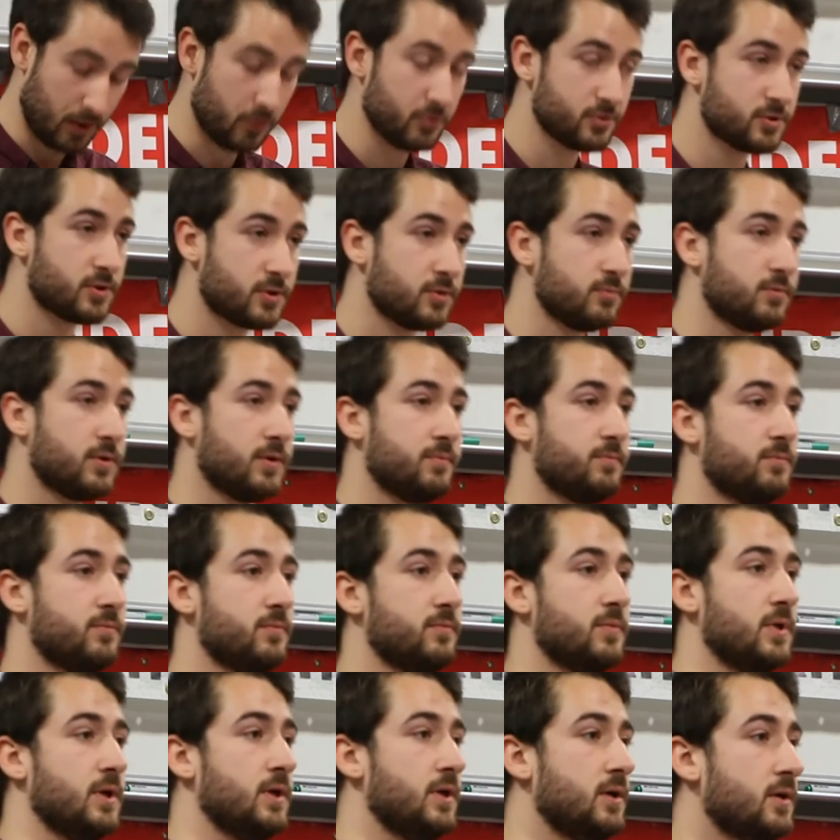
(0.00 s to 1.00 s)
also the,
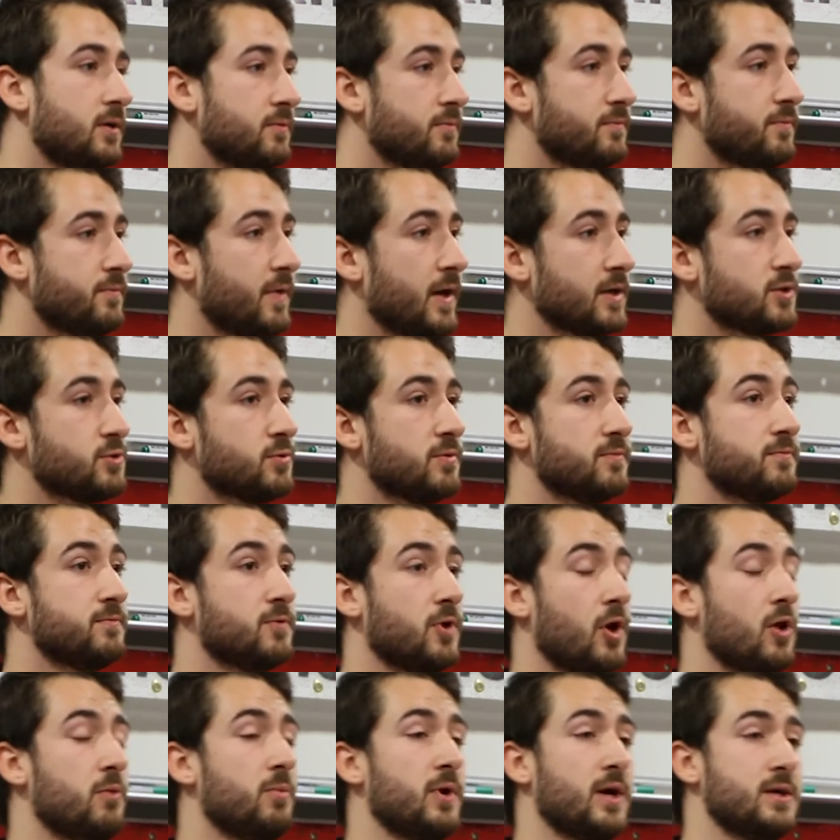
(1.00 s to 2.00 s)
the factor of
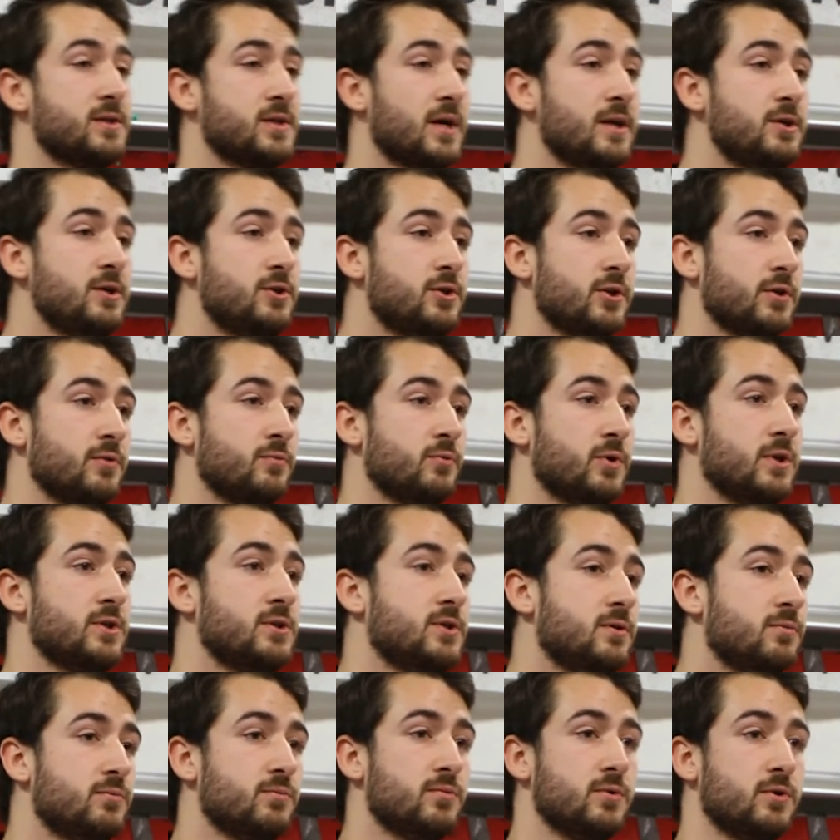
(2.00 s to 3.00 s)
globalization,
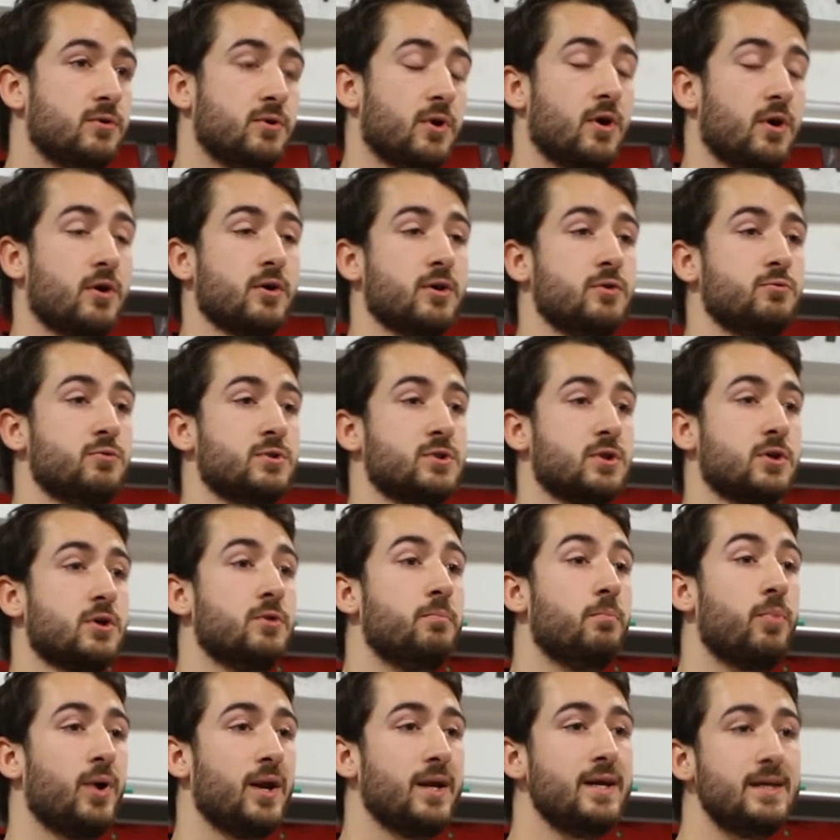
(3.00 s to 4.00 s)
which you, you could argue was
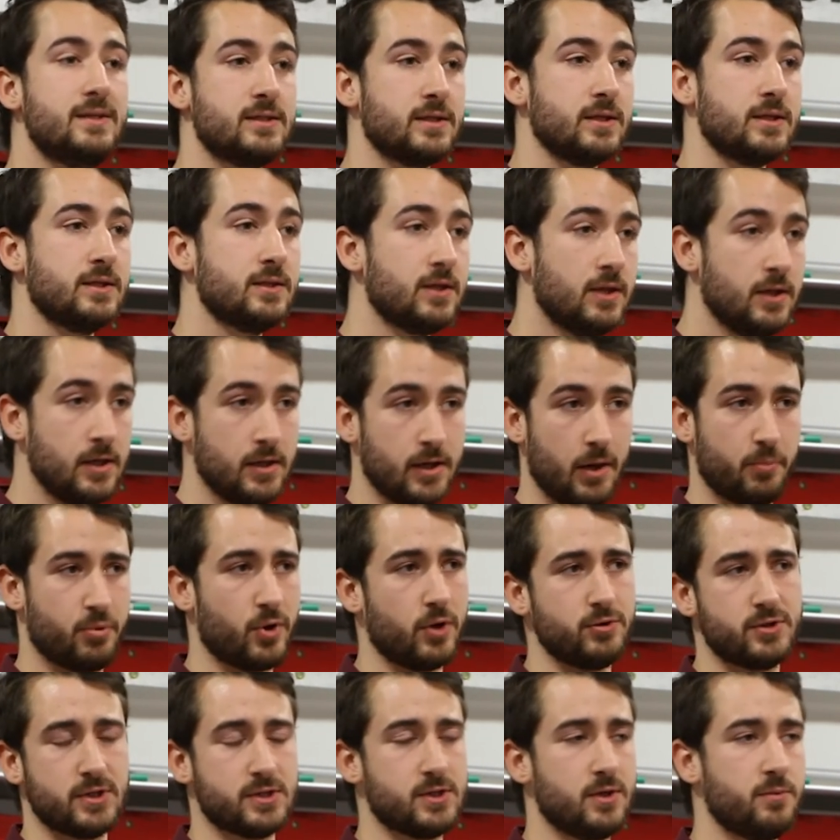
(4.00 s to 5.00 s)
completed, a
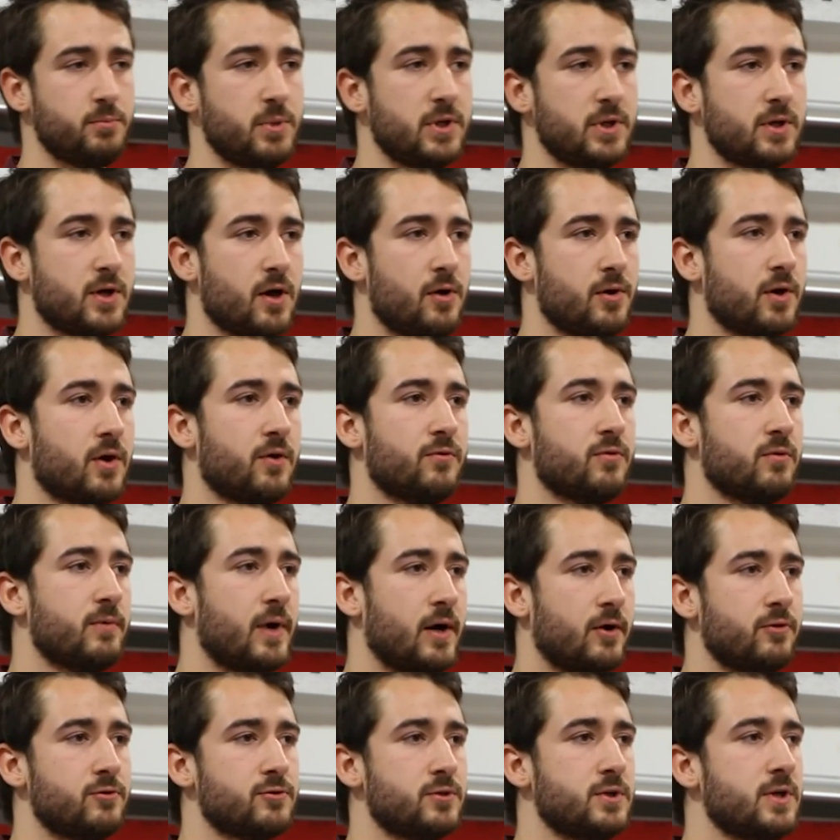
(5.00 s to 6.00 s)
process that had been going on for
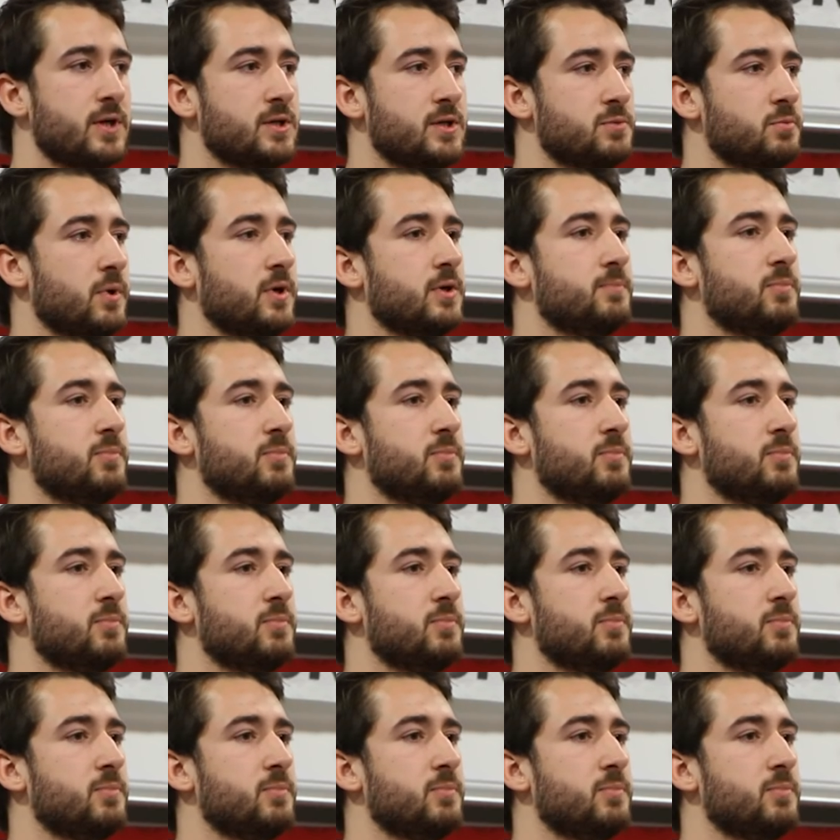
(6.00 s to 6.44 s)
about 100 years, but had